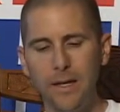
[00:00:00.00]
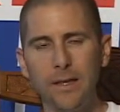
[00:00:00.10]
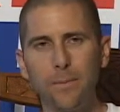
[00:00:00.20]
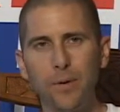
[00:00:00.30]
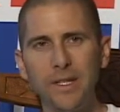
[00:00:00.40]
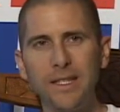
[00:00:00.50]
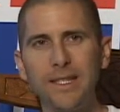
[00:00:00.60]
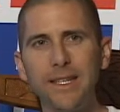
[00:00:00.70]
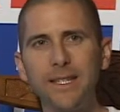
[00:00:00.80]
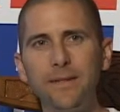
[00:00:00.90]
The prison
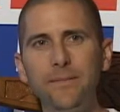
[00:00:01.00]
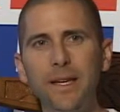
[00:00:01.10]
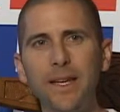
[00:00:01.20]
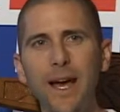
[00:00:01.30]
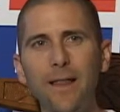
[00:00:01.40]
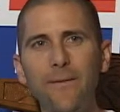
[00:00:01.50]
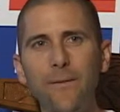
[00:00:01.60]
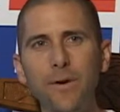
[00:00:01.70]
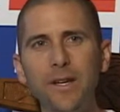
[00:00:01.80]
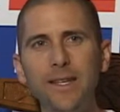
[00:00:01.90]
system in
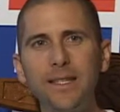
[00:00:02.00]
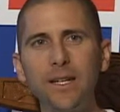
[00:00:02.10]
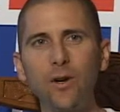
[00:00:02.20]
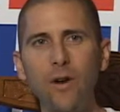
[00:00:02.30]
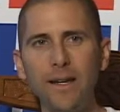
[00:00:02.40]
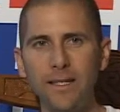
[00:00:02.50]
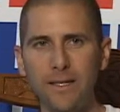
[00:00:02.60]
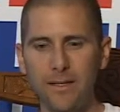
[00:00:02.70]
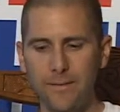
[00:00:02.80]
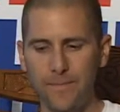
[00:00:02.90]
California is in a
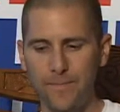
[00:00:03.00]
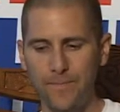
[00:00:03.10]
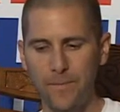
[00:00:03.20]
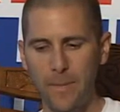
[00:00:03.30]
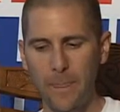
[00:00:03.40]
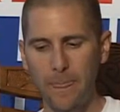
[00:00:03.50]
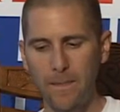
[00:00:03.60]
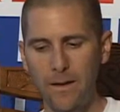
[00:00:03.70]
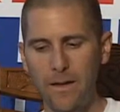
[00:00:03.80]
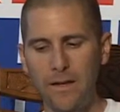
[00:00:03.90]
crisis.
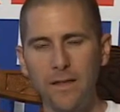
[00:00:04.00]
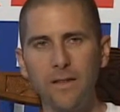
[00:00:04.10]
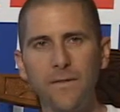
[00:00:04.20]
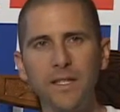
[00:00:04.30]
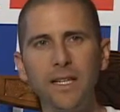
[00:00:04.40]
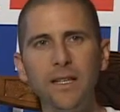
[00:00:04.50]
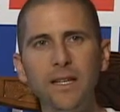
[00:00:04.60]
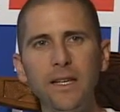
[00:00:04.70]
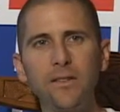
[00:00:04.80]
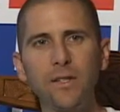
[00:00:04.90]
The
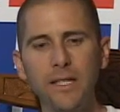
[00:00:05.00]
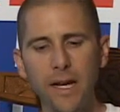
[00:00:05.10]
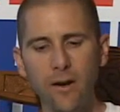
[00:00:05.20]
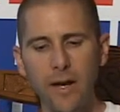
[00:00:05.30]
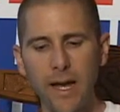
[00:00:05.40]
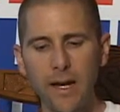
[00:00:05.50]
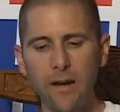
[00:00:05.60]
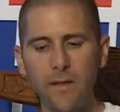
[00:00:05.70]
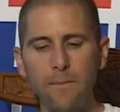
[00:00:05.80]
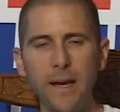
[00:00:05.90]
facilities are segregated
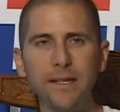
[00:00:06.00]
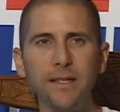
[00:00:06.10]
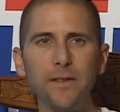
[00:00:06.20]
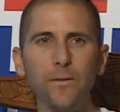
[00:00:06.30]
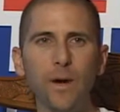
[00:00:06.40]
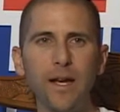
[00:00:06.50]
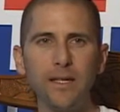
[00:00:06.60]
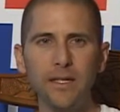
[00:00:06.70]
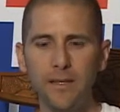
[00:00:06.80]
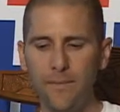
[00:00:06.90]
on the basis of
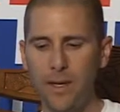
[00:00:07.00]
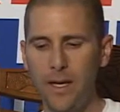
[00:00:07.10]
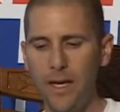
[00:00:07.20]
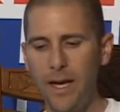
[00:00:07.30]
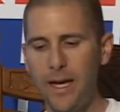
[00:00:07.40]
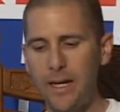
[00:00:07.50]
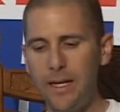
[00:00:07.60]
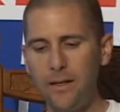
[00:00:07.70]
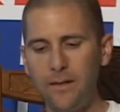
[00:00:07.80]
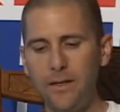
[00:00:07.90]
race, and
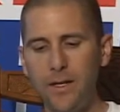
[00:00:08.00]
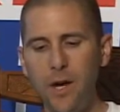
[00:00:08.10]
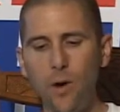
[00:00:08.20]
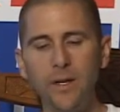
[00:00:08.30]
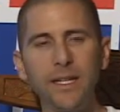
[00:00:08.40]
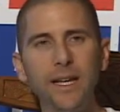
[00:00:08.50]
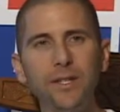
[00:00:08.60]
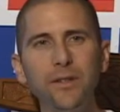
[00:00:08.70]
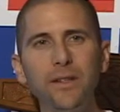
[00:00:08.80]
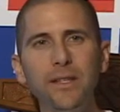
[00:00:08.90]
little to no
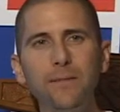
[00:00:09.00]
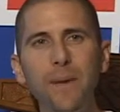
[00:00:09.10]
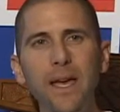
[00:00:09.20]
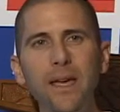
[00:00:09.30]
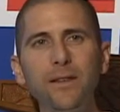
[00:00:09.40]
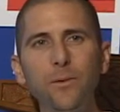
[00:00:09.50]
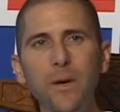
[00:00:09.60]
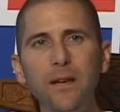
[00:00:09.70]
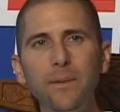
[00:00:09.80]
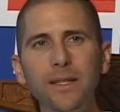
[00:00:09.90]
attention is paid to
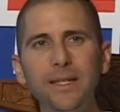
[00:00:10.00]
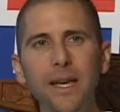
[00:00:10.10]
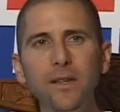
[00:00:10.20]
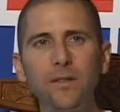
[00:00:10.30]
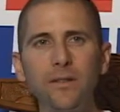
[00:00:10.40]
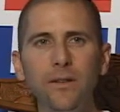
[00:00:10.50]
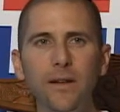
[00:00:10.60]
rehabilitation.